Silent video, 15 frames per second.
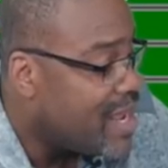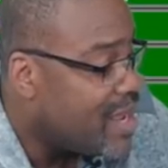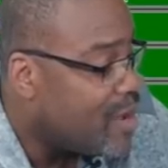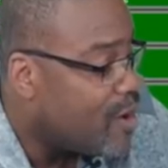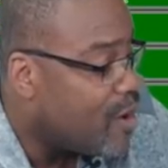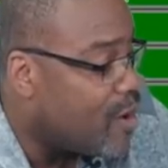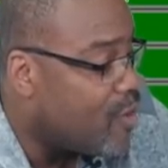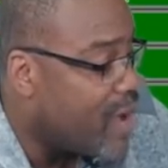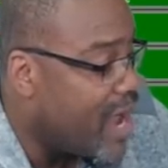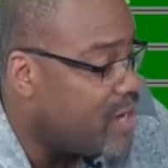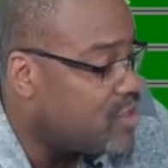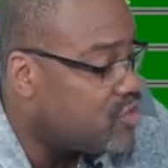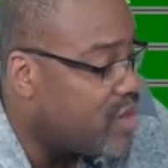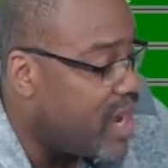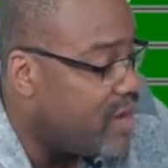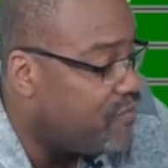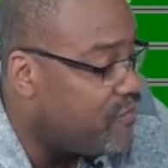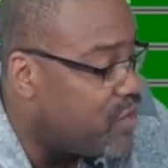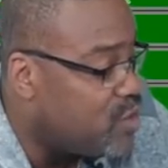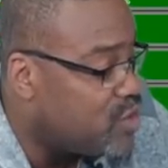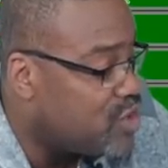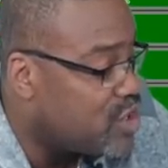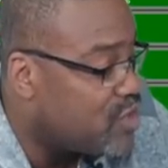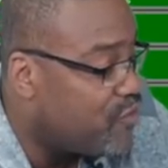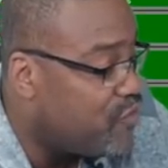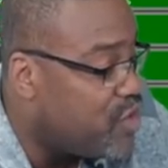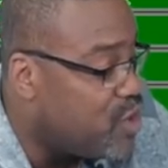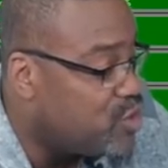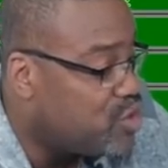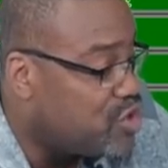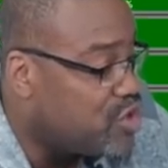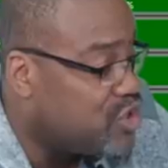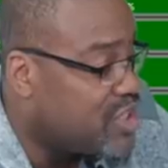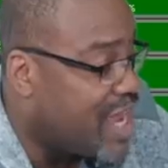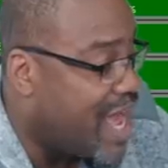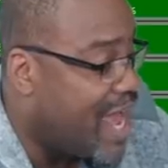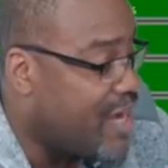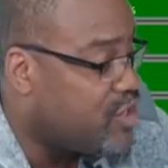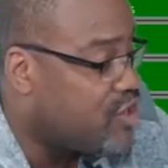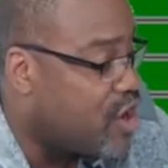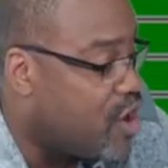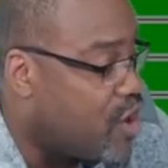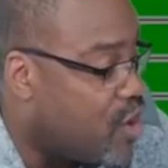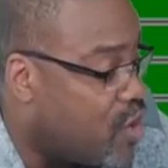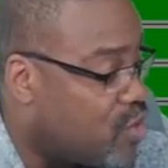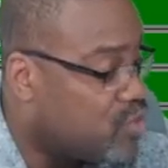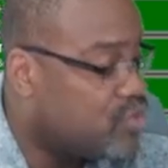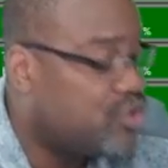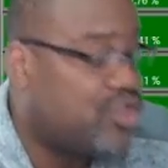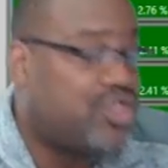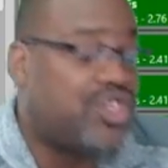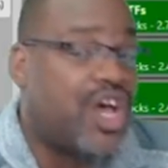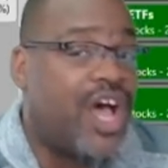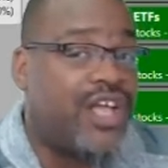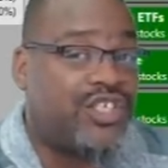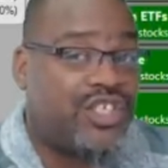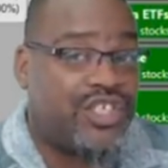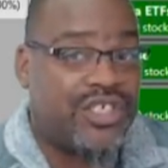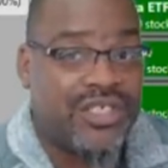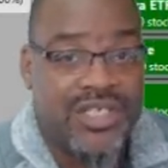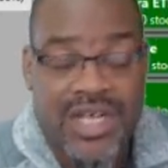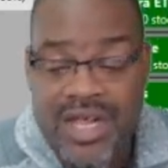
Oh, I trade futures. Futures I don't touch.